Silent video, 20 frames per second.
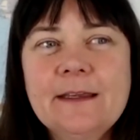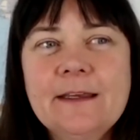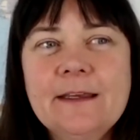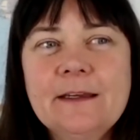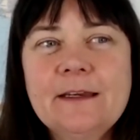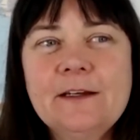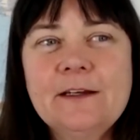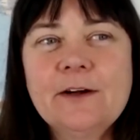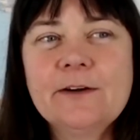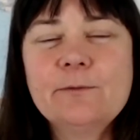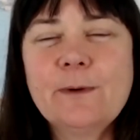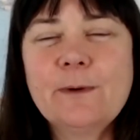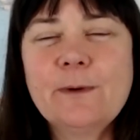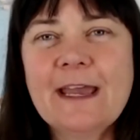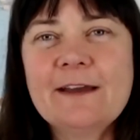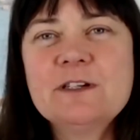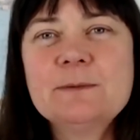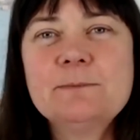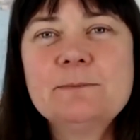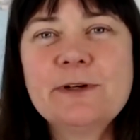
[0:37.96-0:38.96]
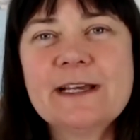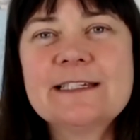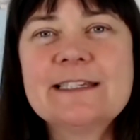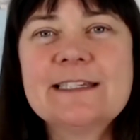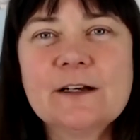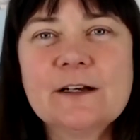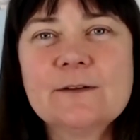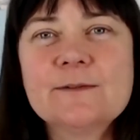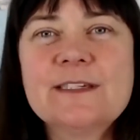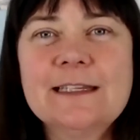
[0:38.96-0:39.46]
if we have to put
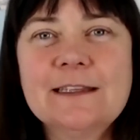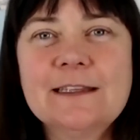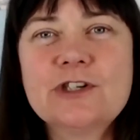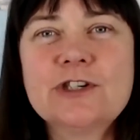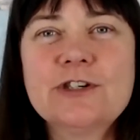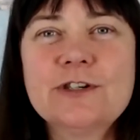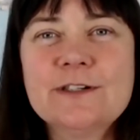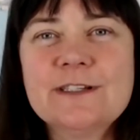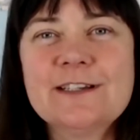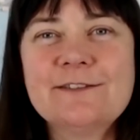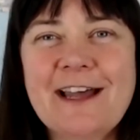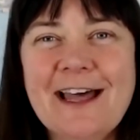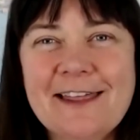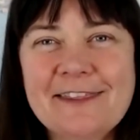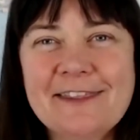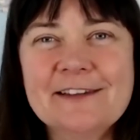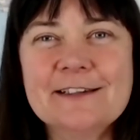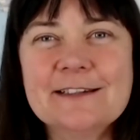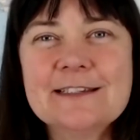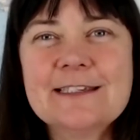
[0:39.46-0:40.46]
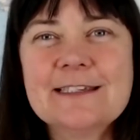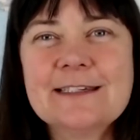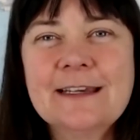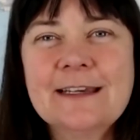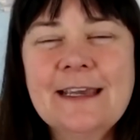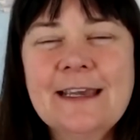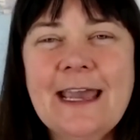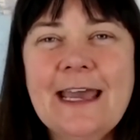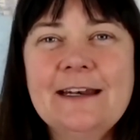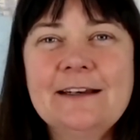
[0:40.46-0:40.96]
ourselves in the shoes of others
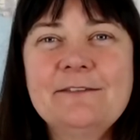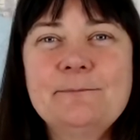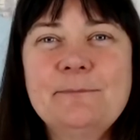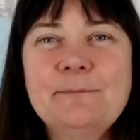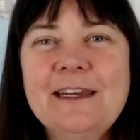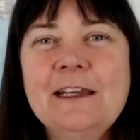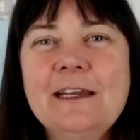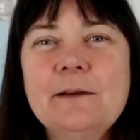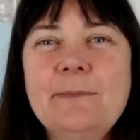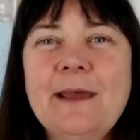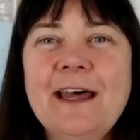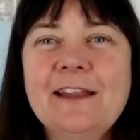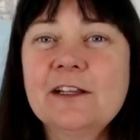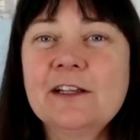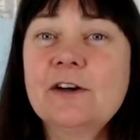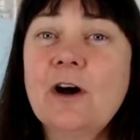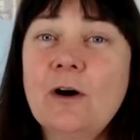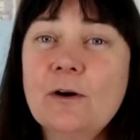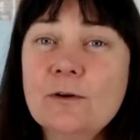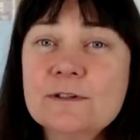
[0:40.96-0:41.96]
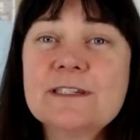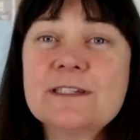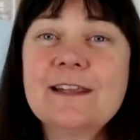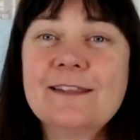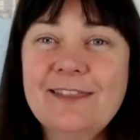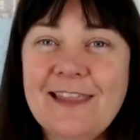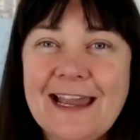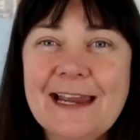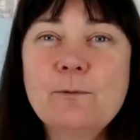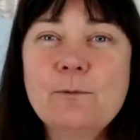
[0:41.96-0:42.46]
and think about the goals
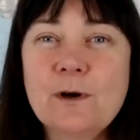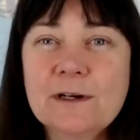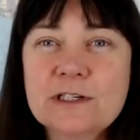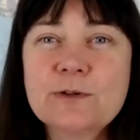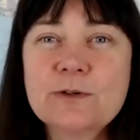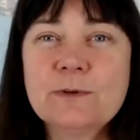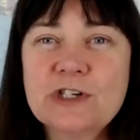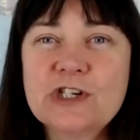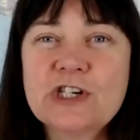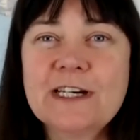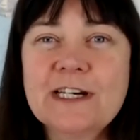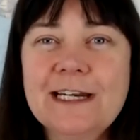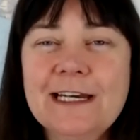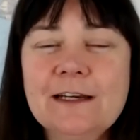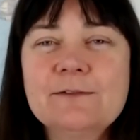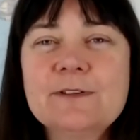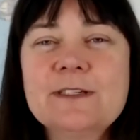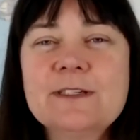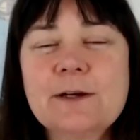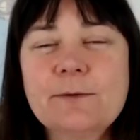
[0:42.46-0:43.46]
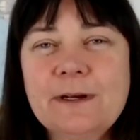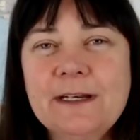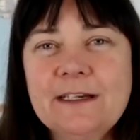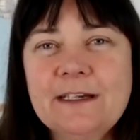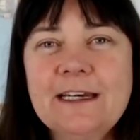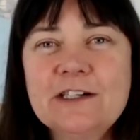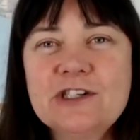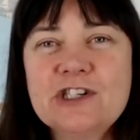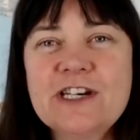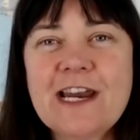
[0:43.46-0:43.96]
that they want to achieve. So
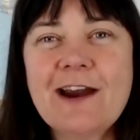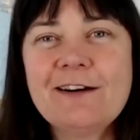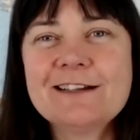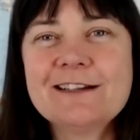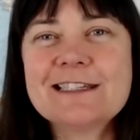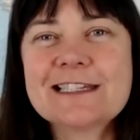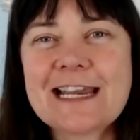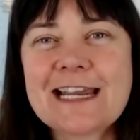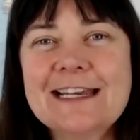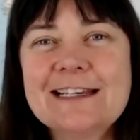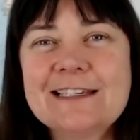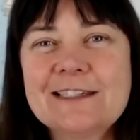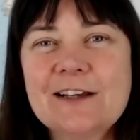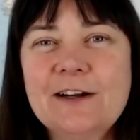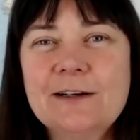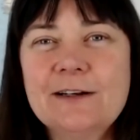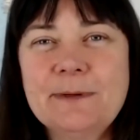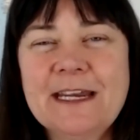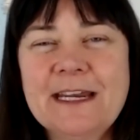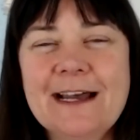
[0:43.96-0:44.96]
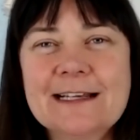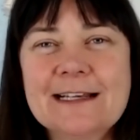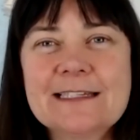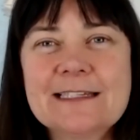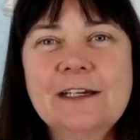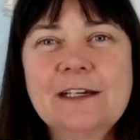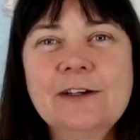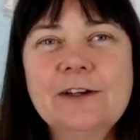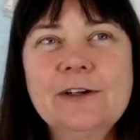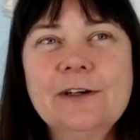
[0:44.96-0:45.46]
in Sharon's case, I'd be
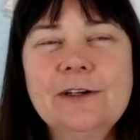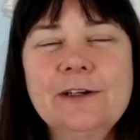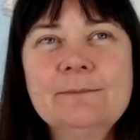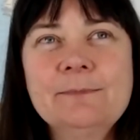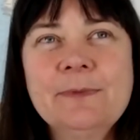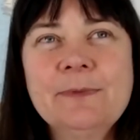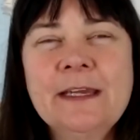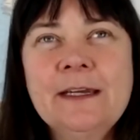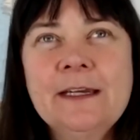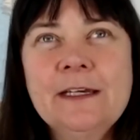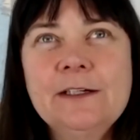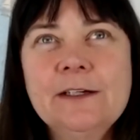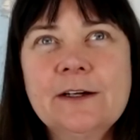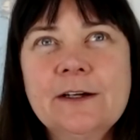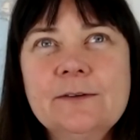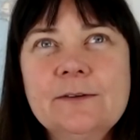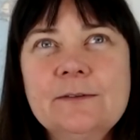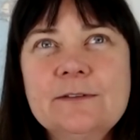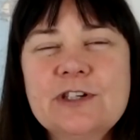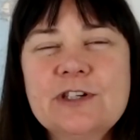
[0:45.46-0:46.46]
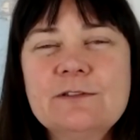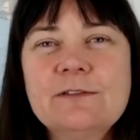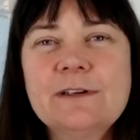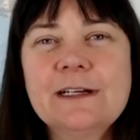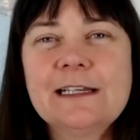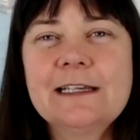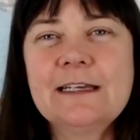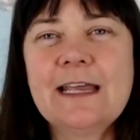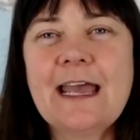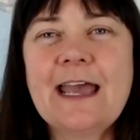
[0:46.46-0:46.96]
asking her, to
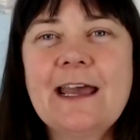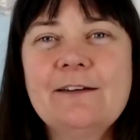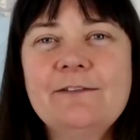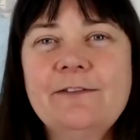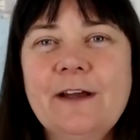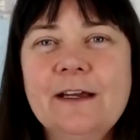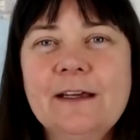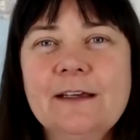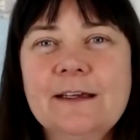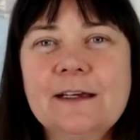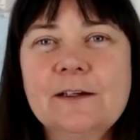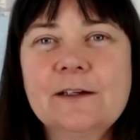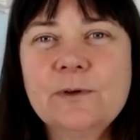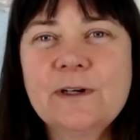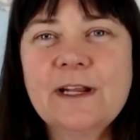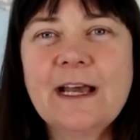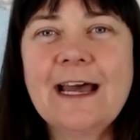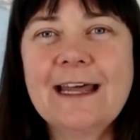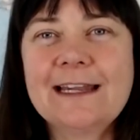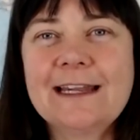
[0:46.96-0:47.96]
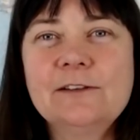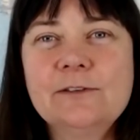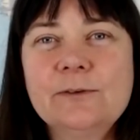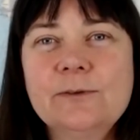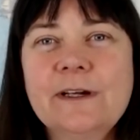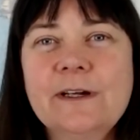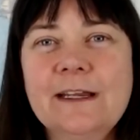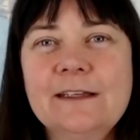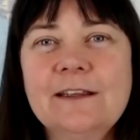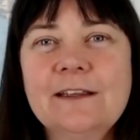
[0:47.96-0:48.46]
really have a good hard
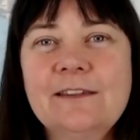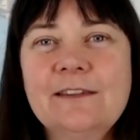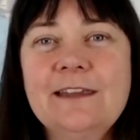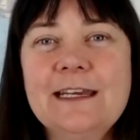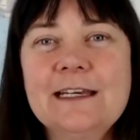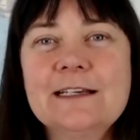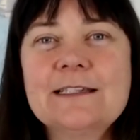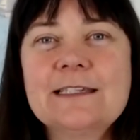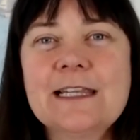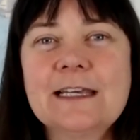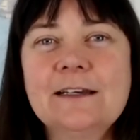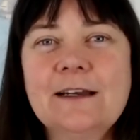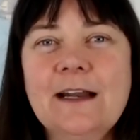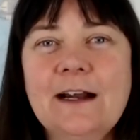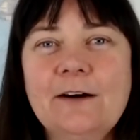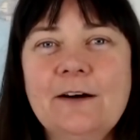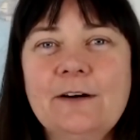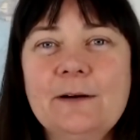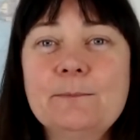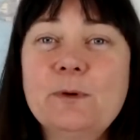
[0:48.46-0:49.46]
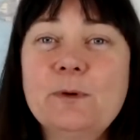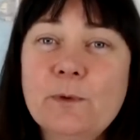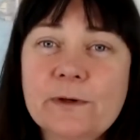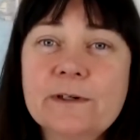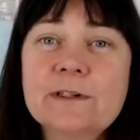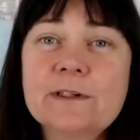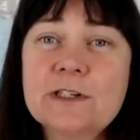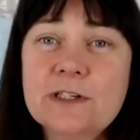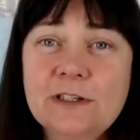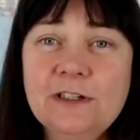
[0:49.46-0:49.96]
look at the things that are
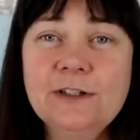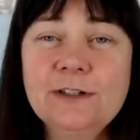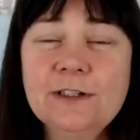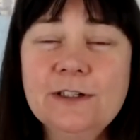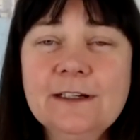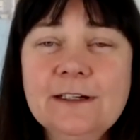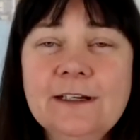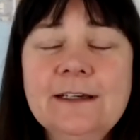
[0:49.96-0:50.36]
important to you,